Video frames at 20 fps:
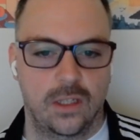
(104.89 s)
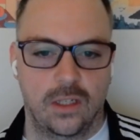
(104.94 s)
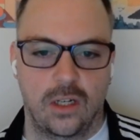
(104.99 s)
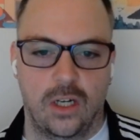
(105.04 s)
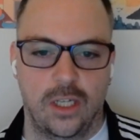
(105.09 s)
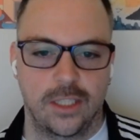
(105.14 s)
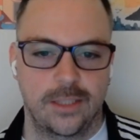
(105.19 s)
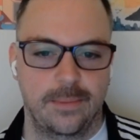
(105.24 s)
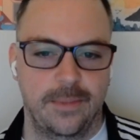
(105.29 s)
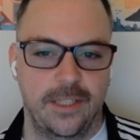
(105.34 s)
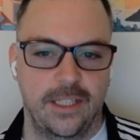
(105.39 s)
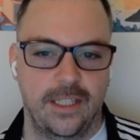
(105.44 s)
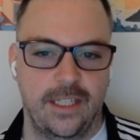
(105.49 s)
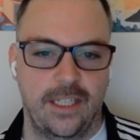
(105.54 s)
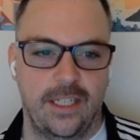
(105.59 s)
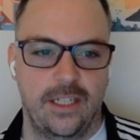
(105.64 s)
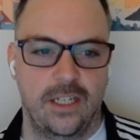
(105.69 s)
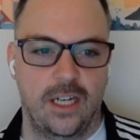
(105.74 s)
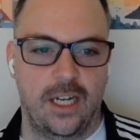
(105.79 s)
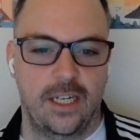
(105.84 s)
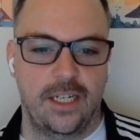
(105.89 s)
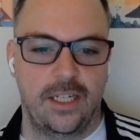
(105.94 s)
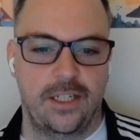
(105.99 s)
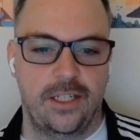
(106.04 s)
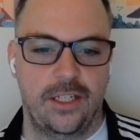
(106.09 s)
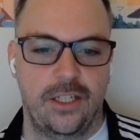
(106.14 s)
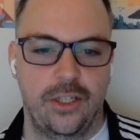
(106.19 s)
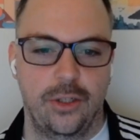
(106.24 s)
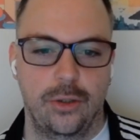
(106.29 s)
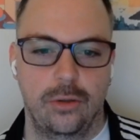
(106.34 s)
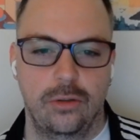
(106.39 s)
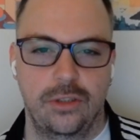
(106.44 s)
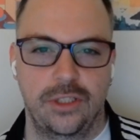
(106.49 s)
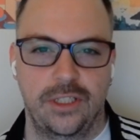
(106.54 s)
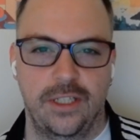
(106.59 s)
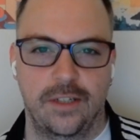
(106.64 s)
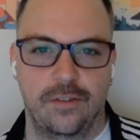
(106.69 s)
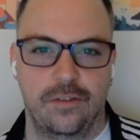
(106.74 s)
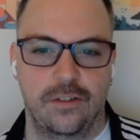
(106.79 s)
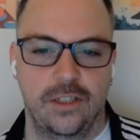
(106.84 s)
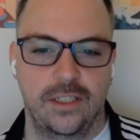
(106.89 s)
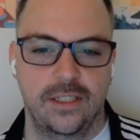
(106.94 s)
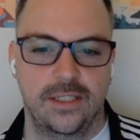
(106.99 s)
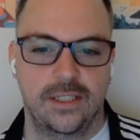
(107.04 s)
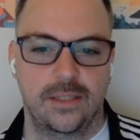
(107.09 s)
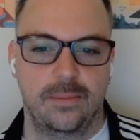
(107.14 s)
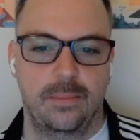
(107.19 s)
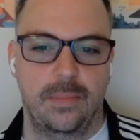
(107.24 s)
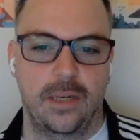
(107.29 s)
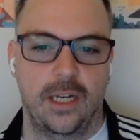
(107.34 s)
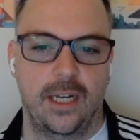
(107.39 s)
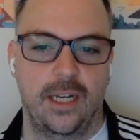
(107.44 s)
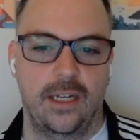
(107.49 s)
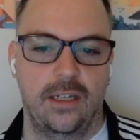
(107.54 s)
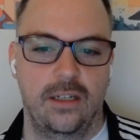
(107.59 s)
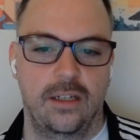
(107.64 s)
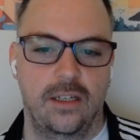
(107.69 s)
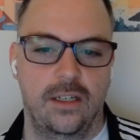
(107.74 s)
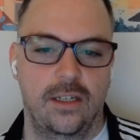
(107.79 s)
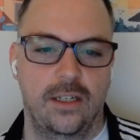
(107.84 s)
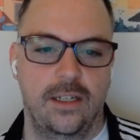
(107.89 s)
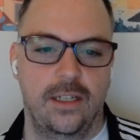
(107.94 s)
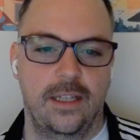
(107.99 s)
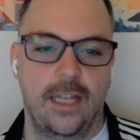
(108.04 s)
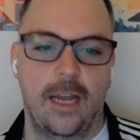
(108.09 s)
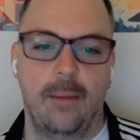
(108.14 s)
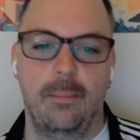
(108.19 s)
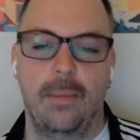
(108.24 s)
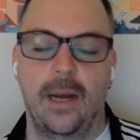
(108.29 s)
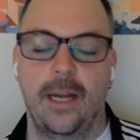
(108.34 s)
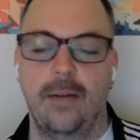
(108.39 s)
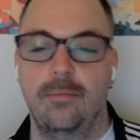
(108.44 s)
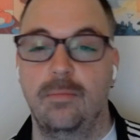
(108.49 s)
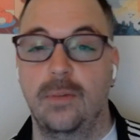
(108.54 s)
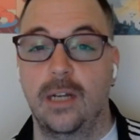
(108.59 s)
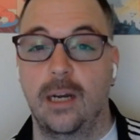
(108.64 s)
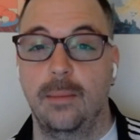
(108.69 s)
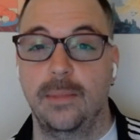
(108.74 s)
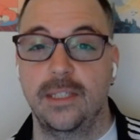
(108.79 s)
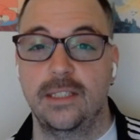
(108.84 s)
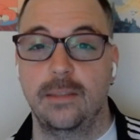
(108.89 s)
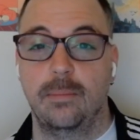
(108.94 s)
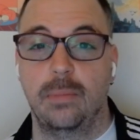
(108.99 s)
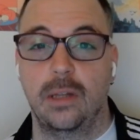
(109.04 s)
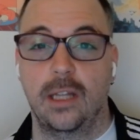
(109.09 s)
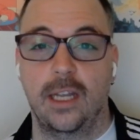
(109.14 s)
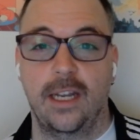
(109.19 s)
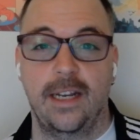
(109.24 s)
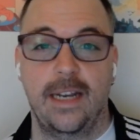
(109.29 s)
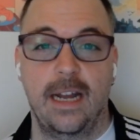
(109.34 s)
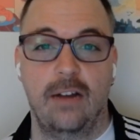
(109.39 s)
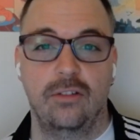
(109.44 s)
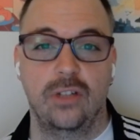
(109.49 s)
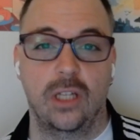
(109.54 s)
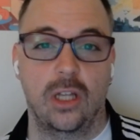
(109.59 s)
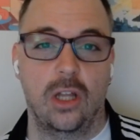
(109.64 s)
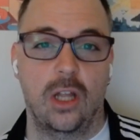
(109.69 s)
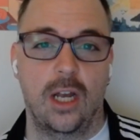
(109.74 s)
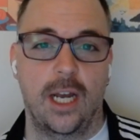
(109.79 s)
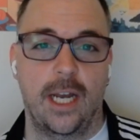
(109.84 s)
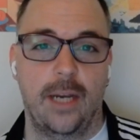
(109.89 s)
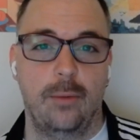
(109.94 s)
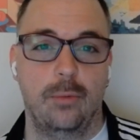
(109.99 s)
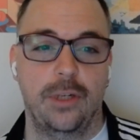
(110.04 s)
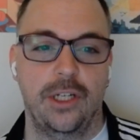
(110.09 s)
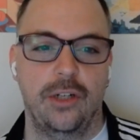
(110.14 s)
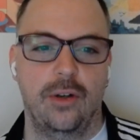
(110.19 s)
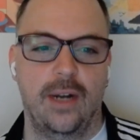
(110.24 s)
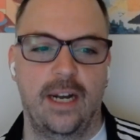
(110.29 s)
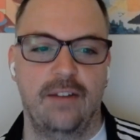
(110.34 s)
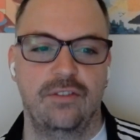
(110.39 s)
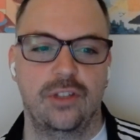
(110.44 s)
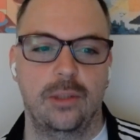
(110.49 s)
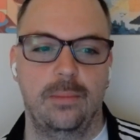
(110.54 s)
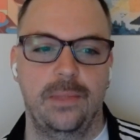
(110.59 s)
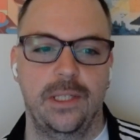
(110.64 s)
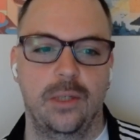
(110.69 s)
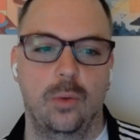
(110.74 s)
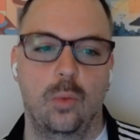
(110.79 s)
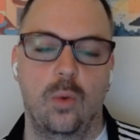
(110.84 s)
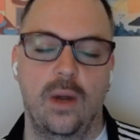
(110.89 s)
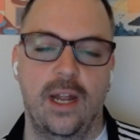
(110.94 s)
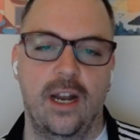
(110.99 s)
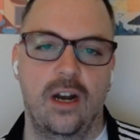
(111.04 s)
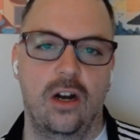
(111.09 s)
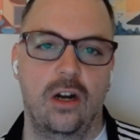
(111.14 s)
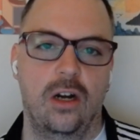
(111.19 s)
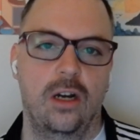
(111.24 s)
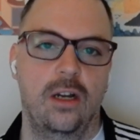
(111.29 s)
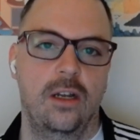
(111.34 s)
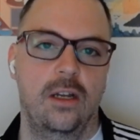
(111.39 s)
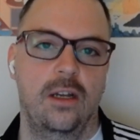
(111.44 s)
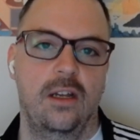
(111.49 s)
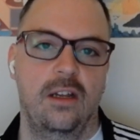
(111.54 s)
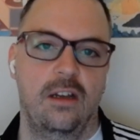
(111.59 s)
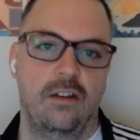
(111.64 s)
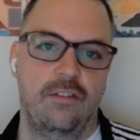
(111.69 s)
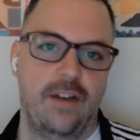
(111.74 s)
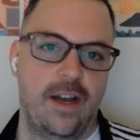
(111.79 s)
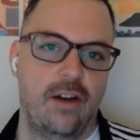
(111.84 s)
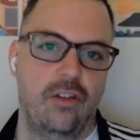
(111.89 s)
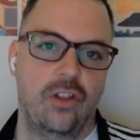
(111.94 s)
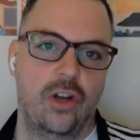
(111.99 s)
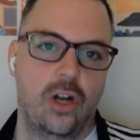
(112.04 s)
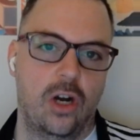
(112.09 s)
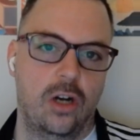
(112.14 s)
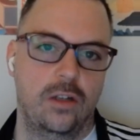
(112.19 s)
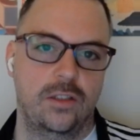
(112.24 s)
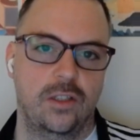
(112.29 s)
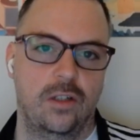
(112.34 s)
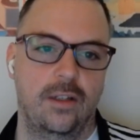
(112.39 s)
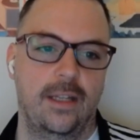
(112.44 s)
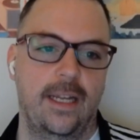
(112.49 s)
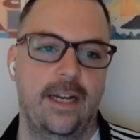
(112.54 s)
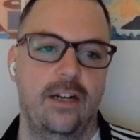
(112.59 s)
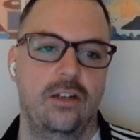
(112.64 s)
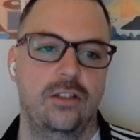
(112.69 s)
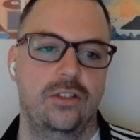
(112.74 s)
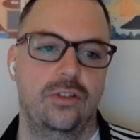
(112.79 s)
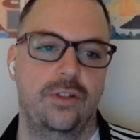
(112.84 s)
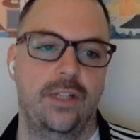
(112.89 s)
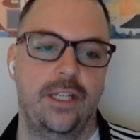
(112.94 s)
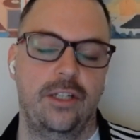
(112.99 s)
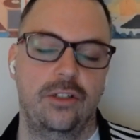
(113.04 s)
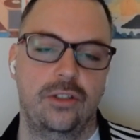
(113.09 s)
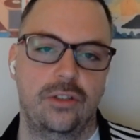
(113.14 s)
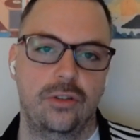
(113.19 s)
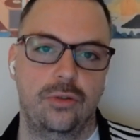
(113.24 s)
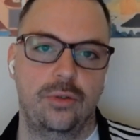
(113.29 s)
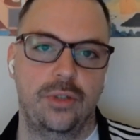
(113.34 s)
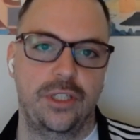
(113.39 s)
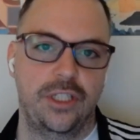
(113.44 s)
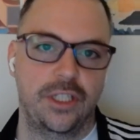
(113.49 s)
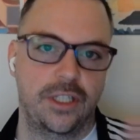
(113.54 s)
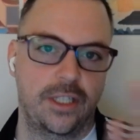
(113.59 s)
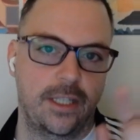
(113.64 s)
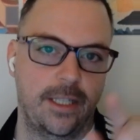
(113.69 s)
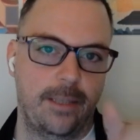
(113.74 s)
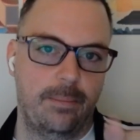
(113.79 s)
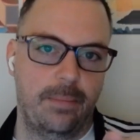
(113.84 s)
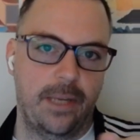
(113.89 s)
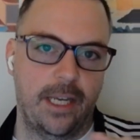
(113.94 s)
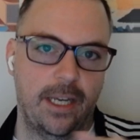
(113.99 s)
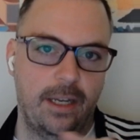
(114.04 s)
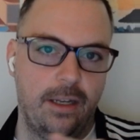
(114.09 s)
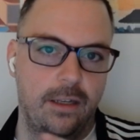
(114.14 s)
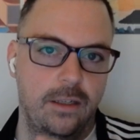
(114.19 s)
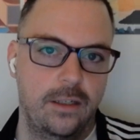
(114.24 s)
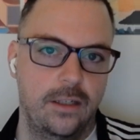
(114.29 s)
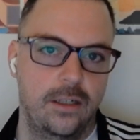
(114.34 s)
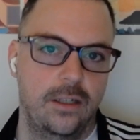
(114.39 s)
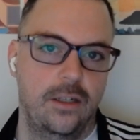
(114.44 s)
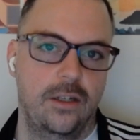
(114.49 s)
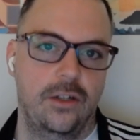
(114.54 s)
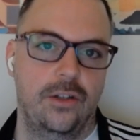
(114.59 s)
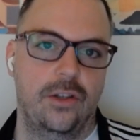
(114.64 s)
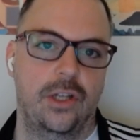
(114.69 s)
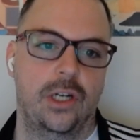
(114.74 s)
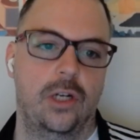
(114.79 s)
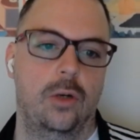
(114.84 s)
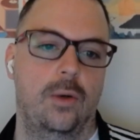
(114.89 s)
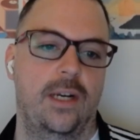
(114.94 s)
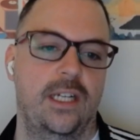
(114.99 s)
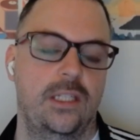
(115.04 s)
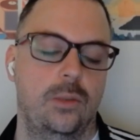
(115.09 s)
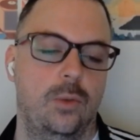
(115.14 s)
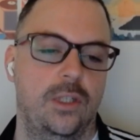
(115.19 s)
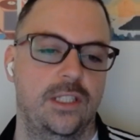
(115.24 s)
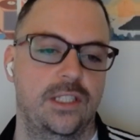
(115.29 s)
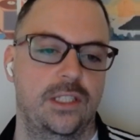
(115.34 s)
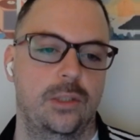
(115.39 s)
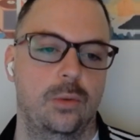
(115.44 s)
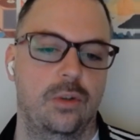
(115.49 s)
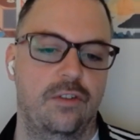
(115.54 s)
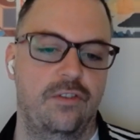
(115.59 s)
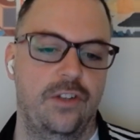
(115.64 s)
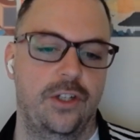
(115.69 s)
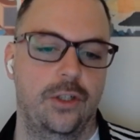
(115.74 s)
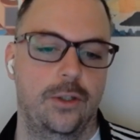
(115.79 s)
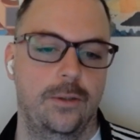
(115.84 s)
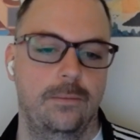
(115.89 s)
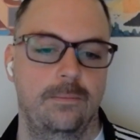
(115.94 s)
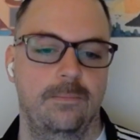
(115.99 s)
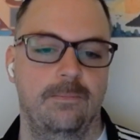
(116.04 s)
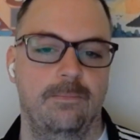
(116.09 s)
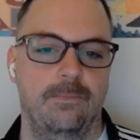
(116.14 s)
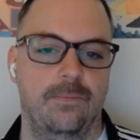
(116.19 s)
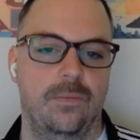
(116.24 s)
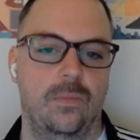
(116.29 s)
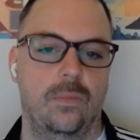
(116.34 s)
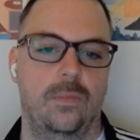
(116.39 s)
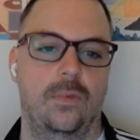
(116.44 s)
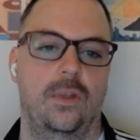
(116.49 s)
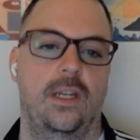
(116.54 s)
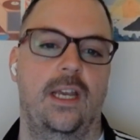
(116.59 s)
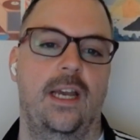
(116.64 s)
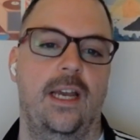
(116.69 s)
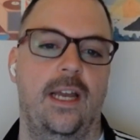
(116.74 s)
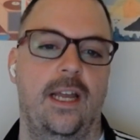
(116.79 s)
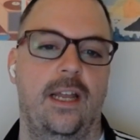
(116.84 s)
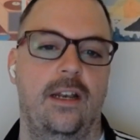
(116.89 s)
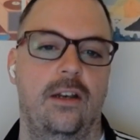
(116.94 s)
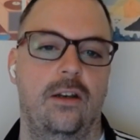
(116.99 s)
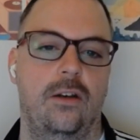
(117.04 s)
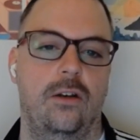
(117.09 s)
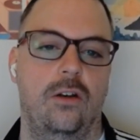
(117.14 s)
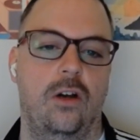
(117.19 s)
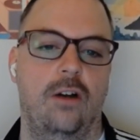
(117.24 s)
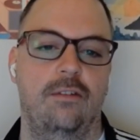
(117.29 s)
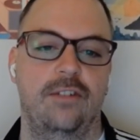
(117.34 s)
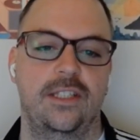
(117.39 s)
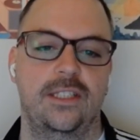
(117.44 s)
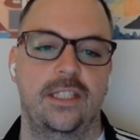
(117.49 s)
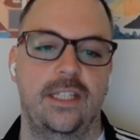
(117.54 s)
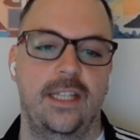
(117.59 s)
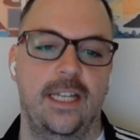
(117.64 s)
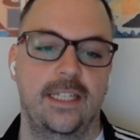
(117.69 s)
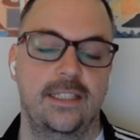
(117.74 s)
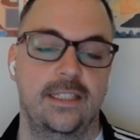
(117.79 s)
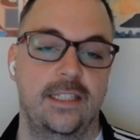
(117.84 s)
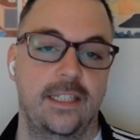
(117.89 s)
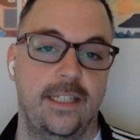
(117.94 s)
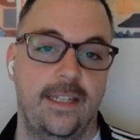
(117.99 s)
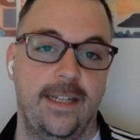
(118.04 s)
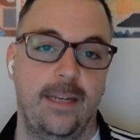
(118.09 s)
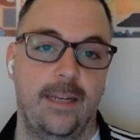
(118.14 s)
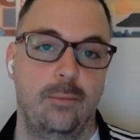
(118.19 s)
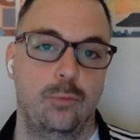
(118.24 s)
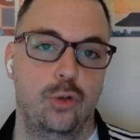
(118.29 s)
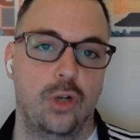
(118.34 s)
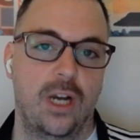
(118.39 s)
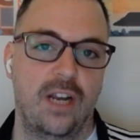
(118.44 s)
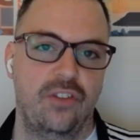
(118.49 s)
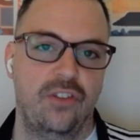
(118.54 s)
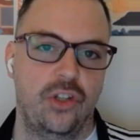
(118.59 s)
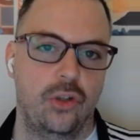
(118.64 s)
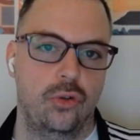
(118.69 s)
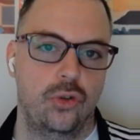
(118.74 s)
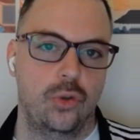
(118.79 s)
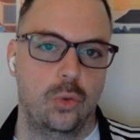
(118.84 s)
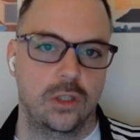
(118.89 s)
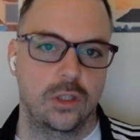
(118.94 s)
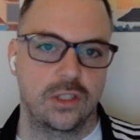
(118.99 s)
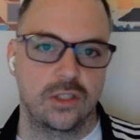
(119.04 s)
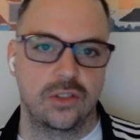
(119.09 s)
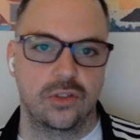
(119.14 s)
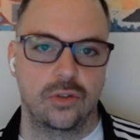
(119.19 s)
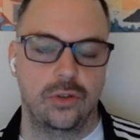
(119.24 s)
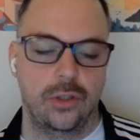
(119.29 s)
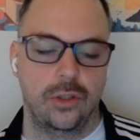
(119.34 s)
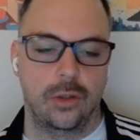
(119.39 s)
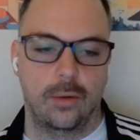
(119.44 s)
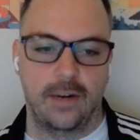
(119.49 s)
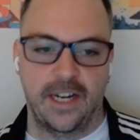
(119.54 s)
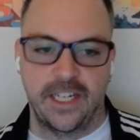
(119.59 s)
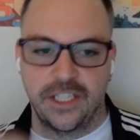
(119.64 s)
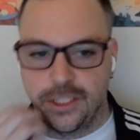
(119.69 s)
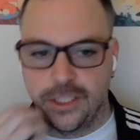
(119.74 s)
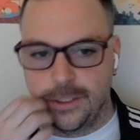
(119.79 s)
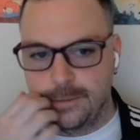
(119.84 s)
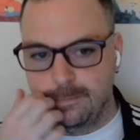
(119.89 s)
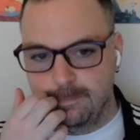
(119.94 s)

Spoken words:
Ultimately, not a huge difference, but that might come into play down the line when you have to be aware of how the cards are layered so that you strategically pick the correct ones to reveal. And obviously that's the game driving you towards a certain direction,